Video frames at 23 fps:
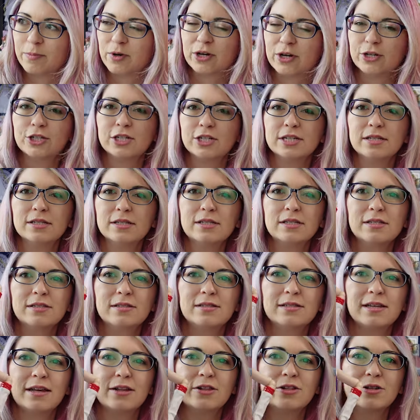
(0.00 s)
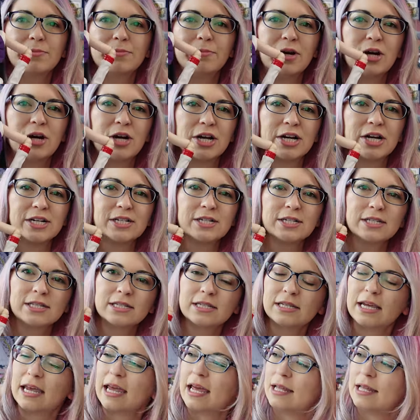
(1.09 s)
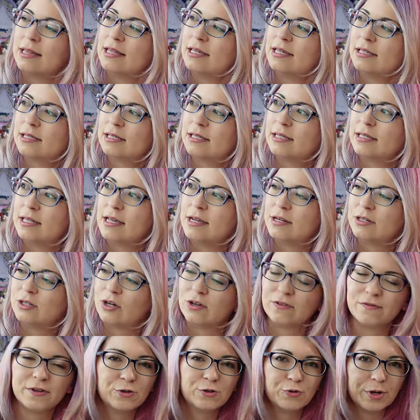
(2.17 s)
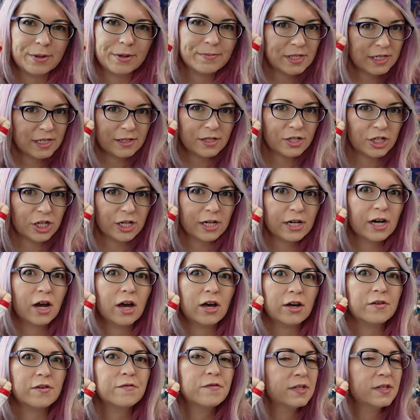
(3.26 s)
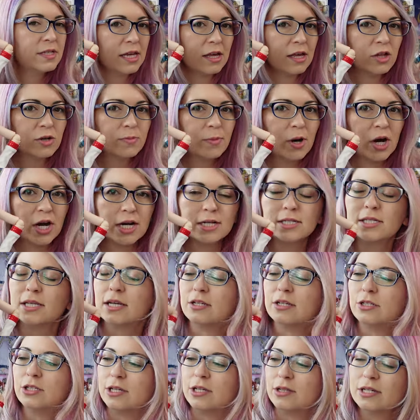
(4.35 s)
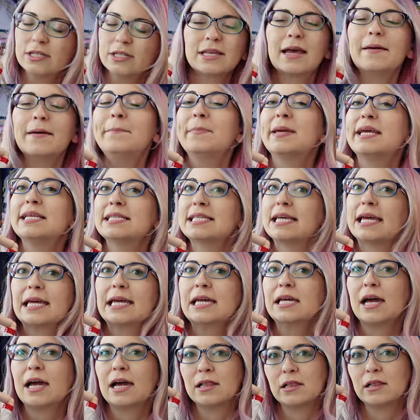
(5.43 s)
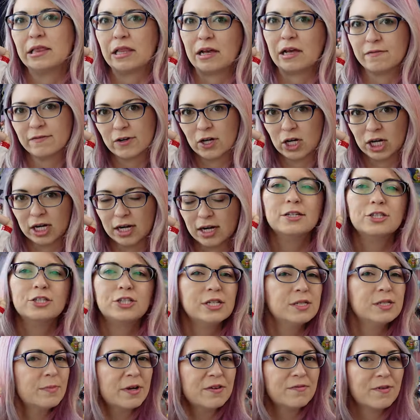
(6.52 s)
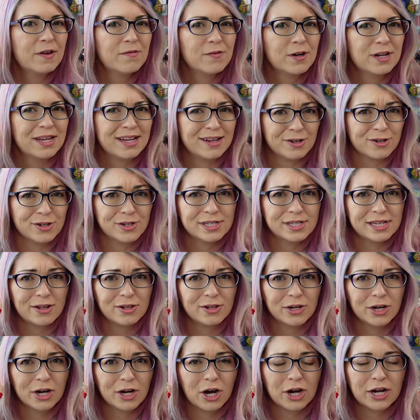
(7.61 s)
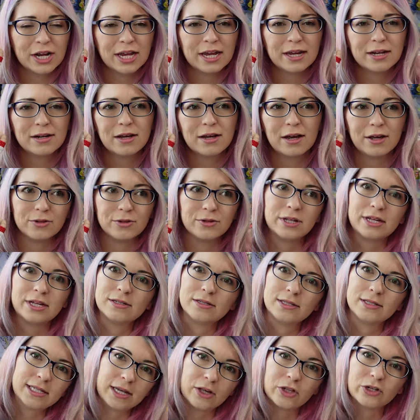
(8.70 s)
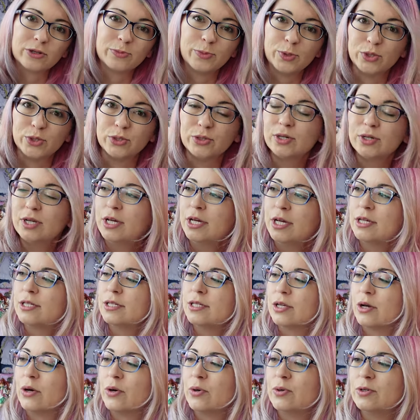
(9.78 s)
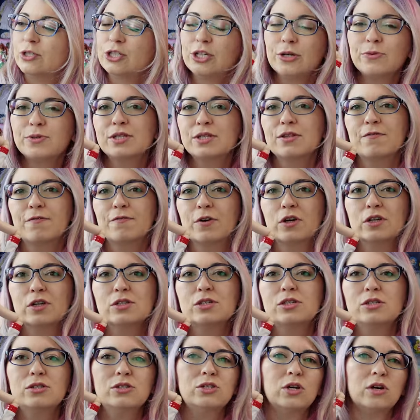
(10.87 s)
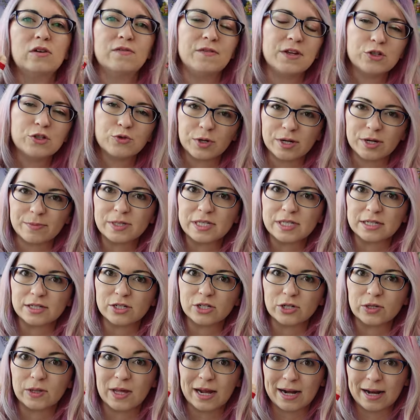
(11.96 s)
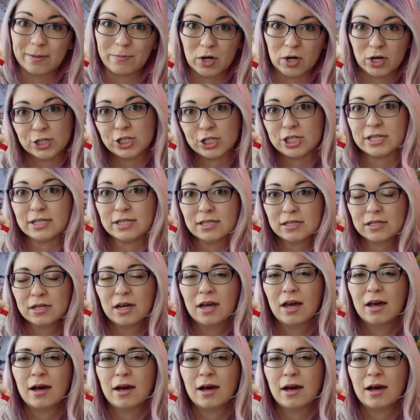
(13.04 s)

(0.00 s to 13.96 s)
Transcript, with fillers: purchased Sailor Mars and this is the Dollfie Dream sister of Sailor Mars, and she looks amazing. I love her. She's my favorite inner Sailor Guardian other than Sailor Moon, so she was the first Dollfie Dream sister that I purchased.